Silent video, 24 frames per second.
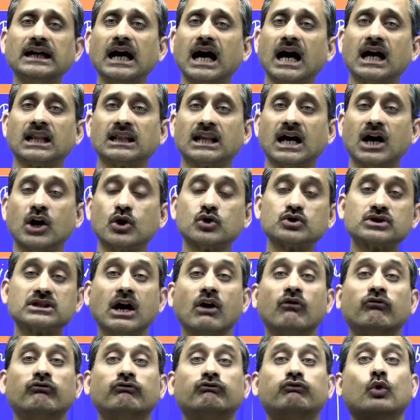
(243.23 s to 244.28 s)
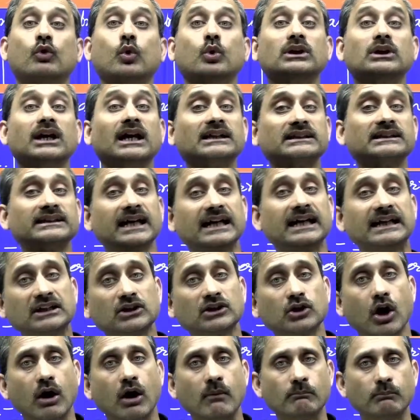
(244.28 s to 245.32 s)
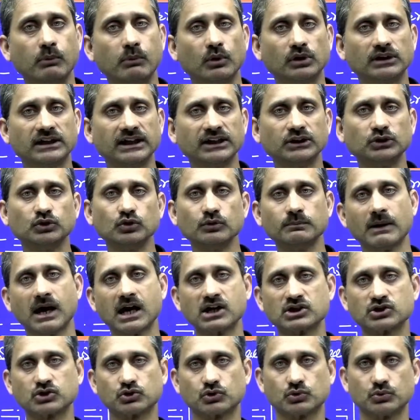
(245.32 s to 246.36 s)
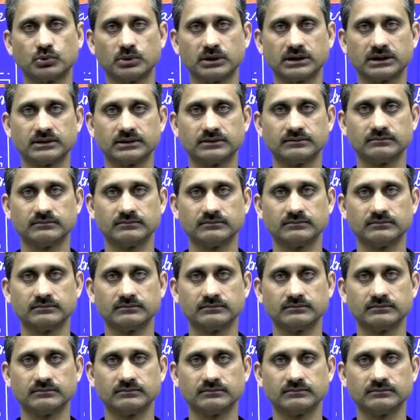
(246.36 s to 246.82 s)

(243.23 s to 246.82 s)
allows the volatile component to pass through it.